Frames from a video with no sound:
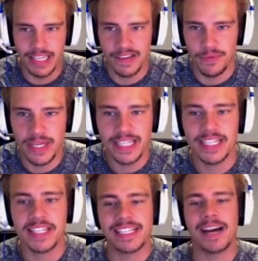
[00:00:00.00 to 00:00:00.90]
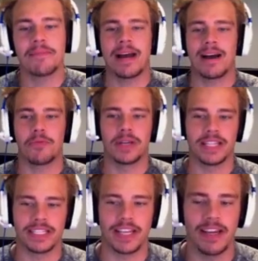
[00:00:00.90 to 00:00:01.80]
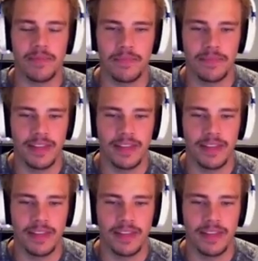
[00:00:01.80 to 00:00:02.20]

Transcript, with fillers: If we can somehow win this game...